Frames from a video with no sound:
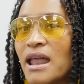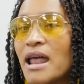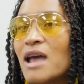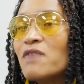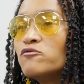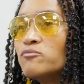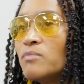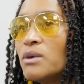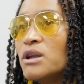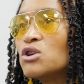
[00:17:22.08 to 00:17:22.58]
that
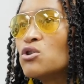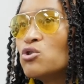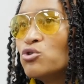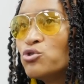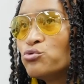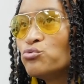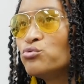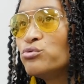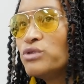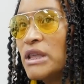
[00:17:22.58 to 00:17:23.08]
everybody goes
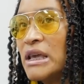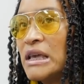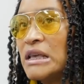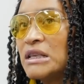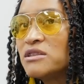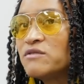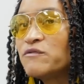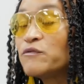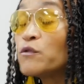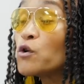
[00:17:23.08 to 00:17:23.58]
through
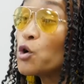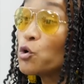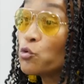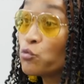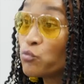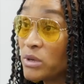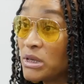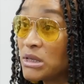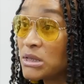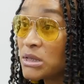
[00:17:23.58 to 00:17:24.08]
things for a
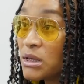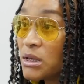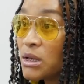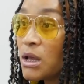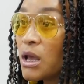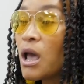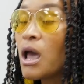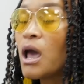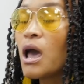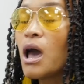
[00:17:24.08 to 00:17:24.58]
reason.
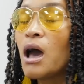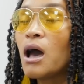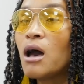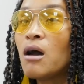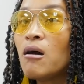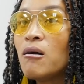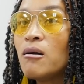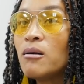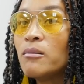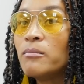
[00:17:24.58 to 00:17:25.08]
Right.
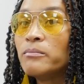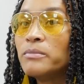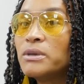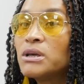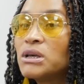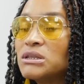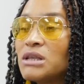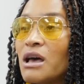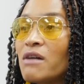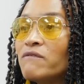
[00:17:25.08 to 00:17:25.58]

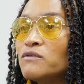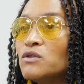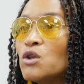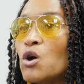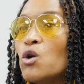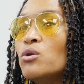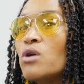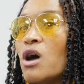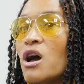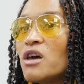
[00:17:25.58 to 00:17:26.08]
Because I've
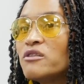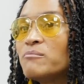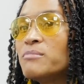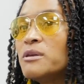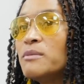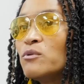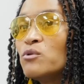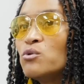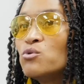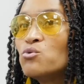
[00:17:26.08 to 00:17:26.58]
known other
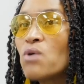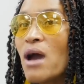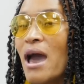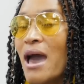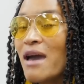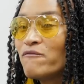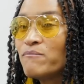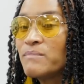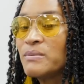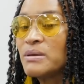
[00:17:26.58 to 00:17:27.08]
people who
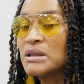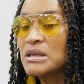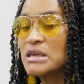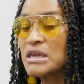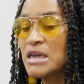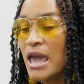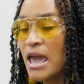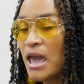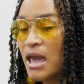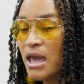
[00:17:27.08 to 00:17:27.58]
have been
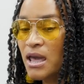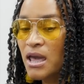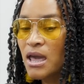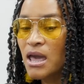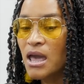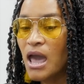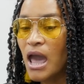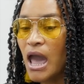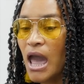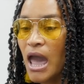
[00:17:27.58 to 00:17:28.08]
gay
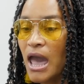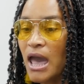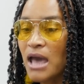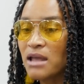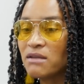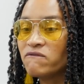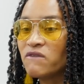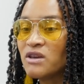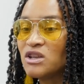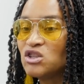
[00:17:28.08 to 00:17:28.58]
mm-hmm. and
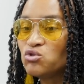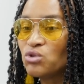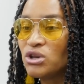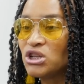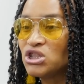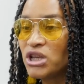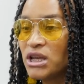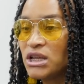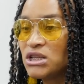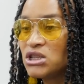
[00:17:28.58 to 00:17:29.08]
eventually
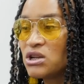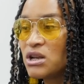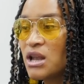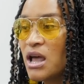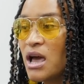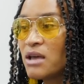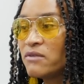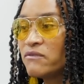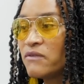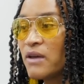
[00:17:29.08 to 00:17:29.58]
changed their
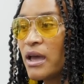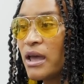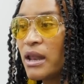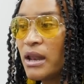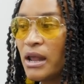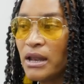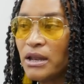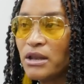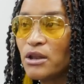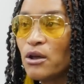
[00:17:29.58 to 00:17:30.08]
life and
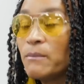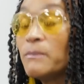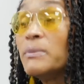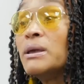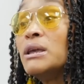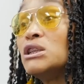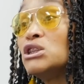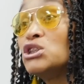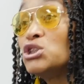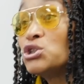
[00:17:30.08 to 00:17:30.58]
mm-hmm. ended up
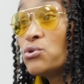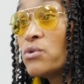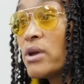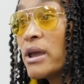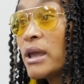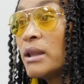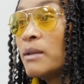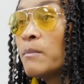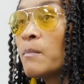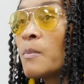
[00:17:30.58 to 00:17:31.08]
being
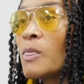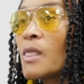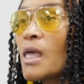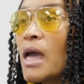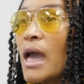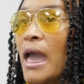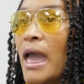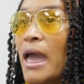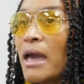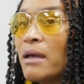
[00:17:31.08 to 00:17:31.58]
straight.
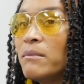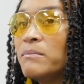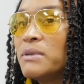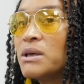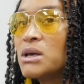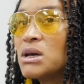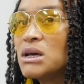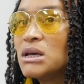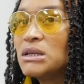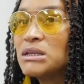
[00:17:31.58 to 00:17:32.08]
Okay. And
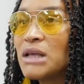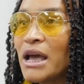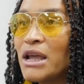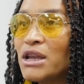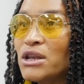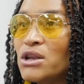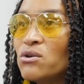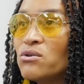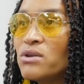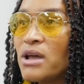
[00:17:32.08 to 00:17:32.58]
because I
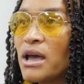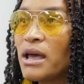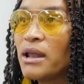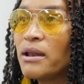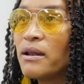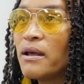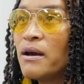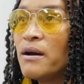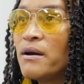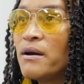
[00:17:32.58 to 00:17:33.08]
know that